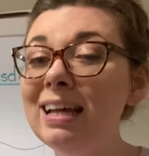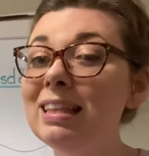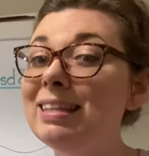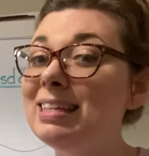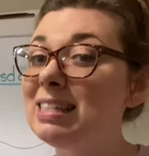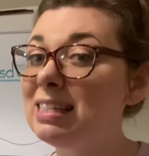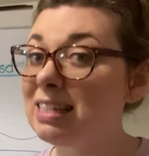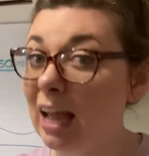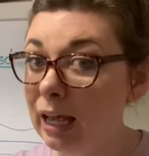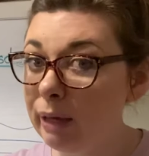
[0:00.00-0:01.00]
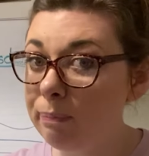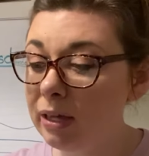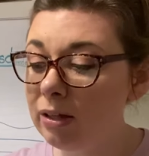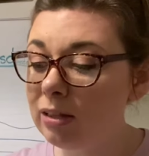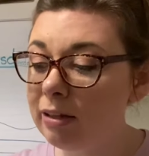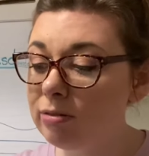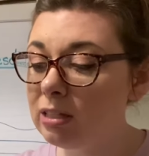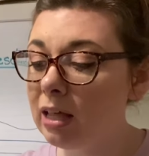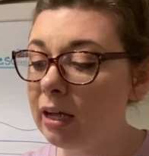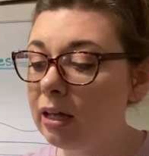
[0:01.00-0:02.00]
The snipe eel lives
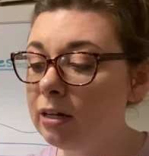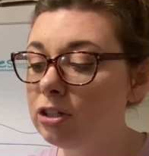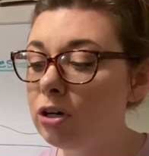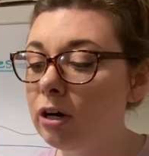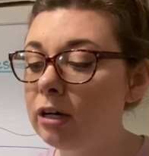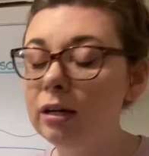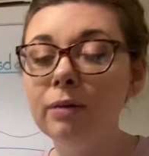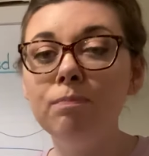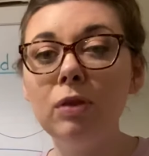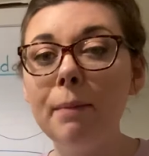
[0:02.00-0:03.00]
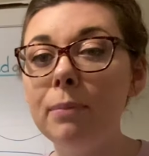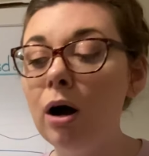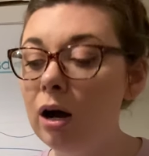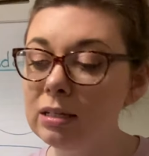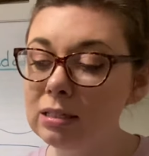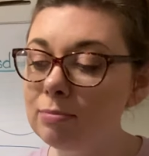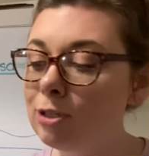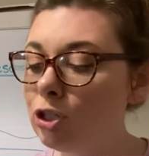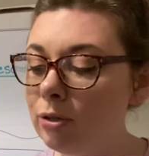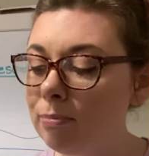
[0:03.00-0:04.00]
in that kind of dark. A possum
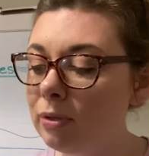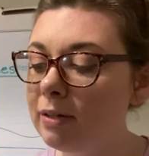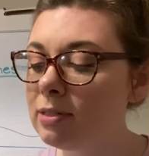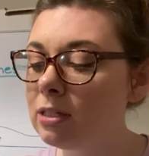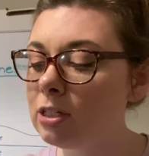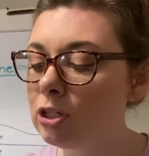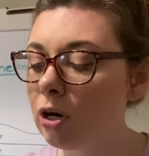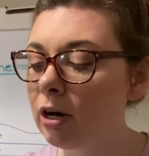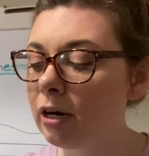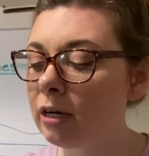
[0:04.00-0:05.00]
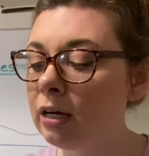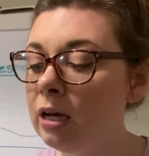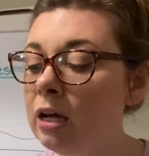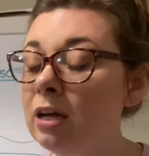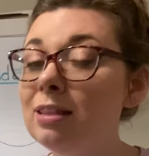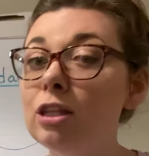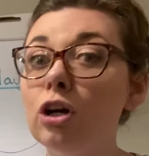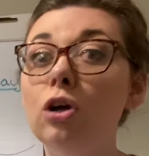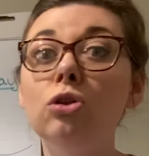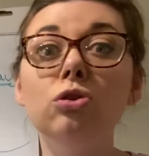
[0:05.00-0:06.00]
shrimp lives in the dark. The
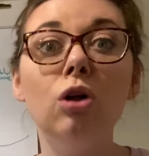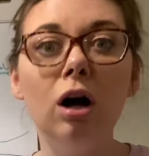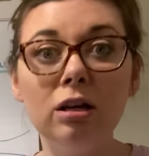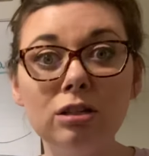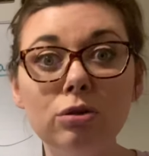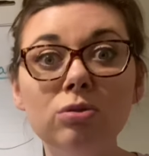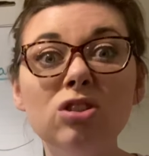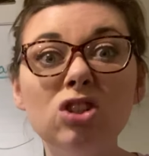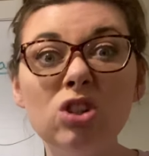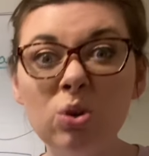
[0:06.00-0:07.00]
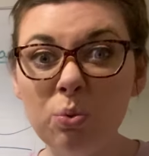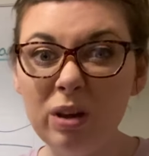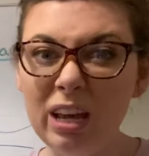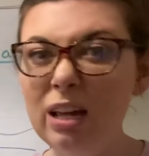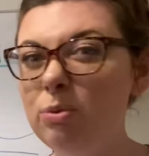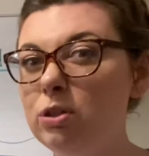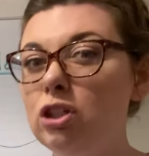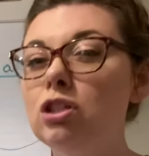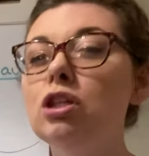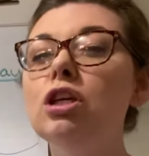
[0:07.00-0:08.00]
colossal squid, which
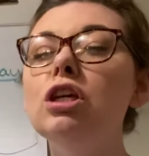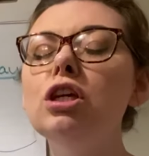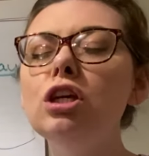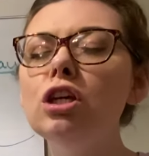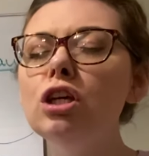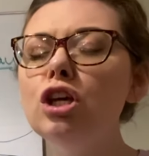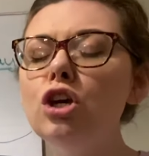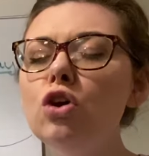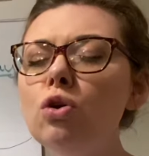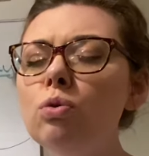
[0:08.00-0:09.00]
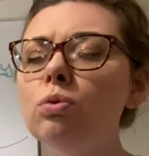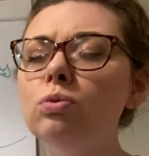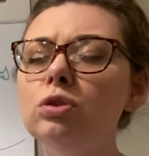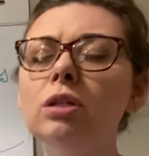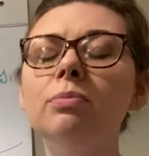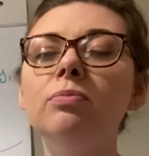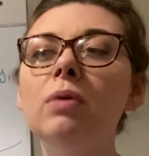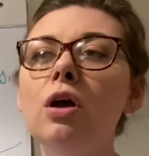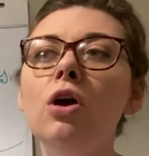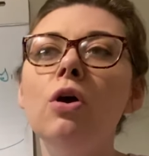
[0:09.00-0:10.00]
is huge. And
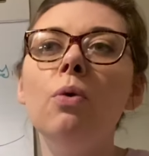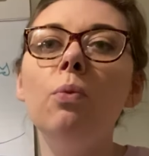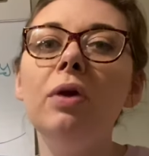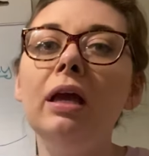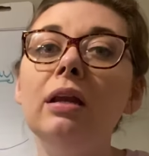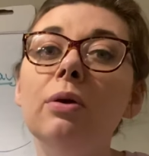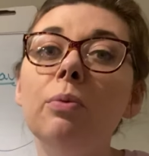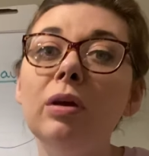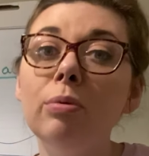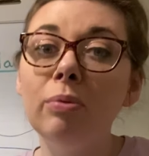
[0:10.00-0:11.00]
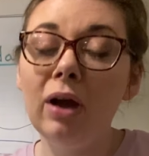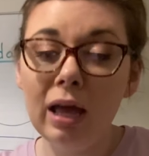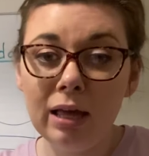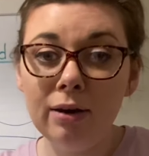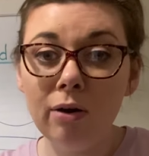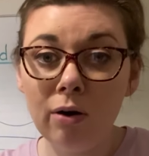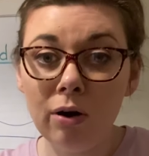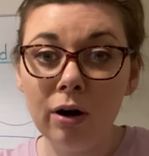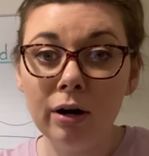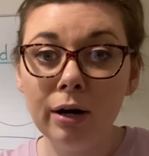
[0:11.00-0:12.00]
when we read
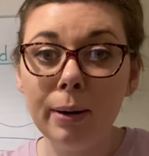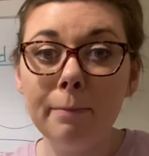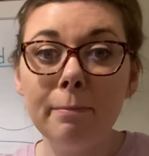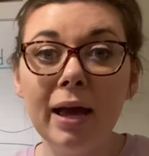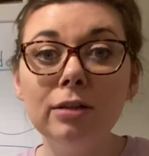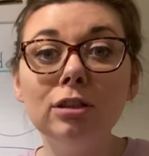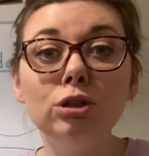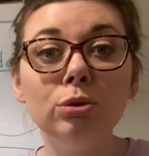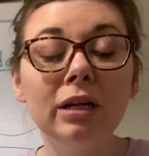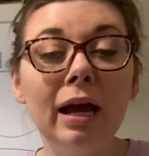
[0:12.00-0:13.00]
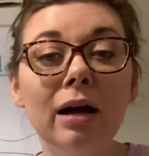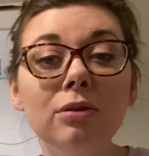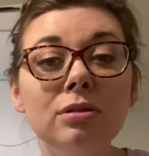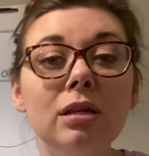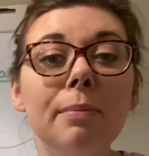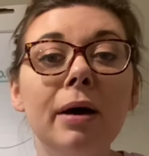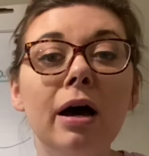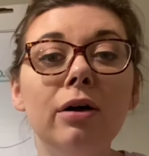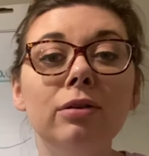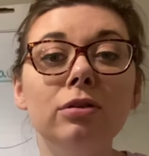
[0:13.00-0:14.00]
our Magic Treehouse
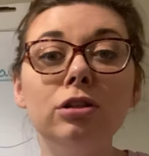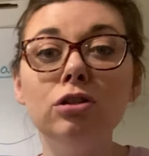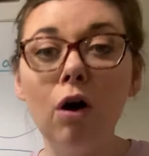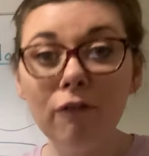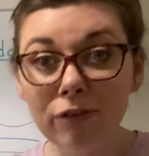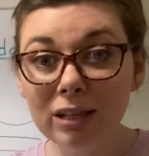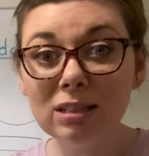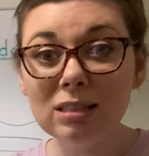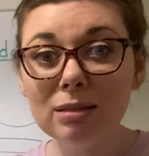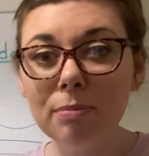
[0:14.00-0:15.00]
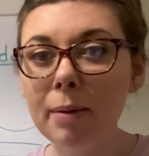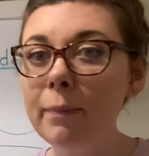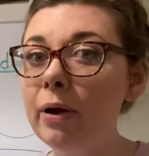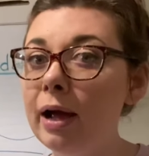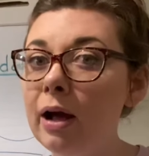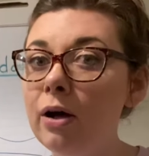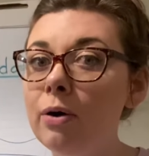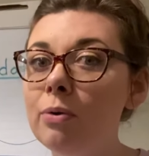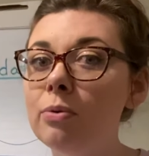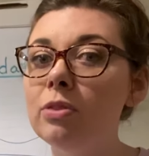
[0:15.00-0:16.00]
about the dolphins, remember
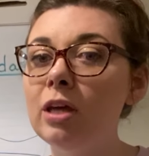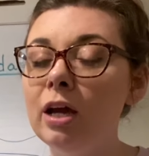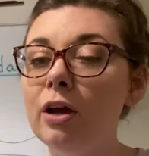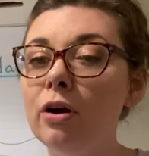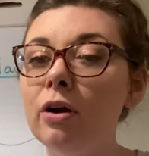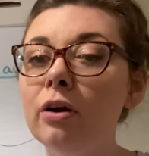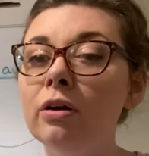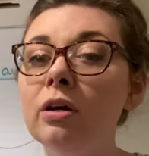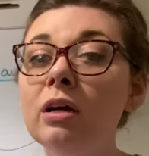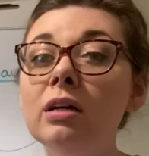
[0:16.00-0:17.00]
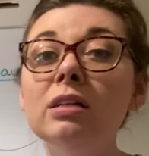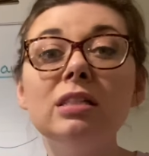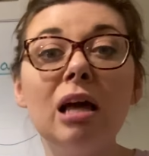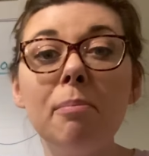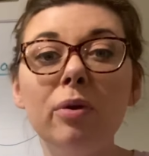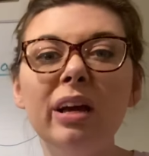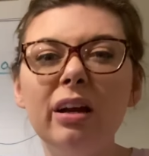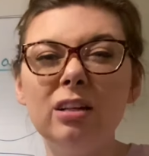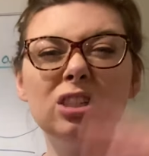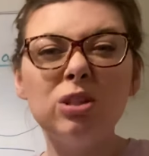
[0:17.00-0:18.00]
how their submarine
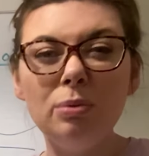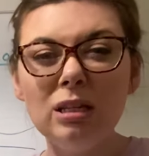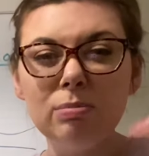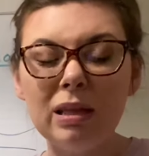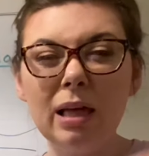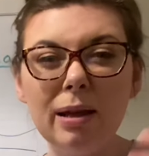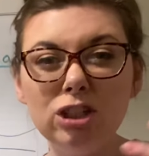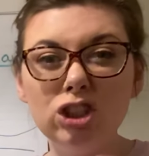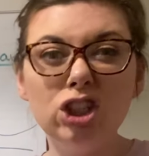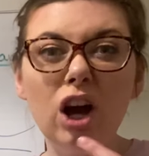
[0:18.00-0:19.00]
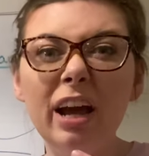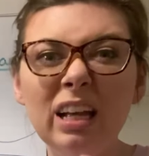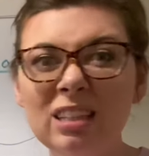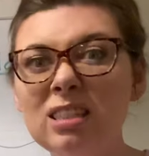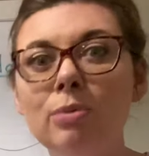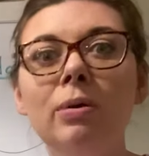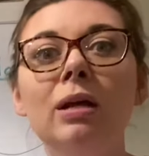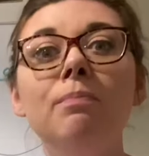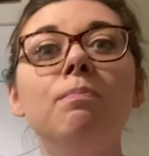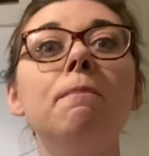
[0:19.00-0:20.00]
got squeezed by that giant
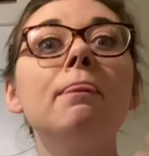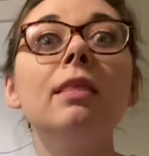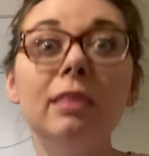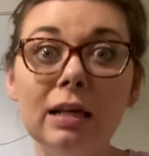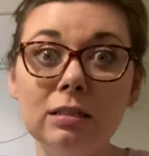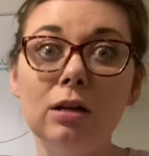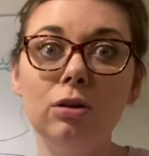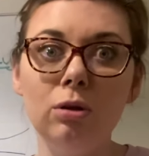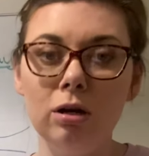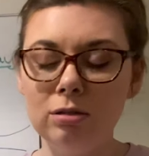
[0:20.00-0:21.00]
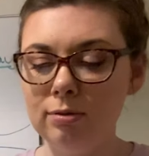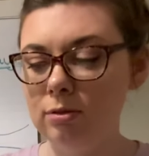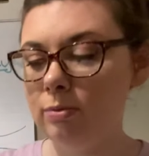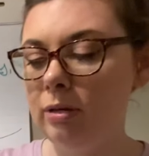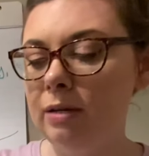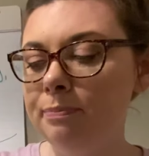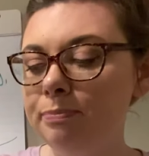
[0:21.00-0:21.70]
squid? That's a colossal squid.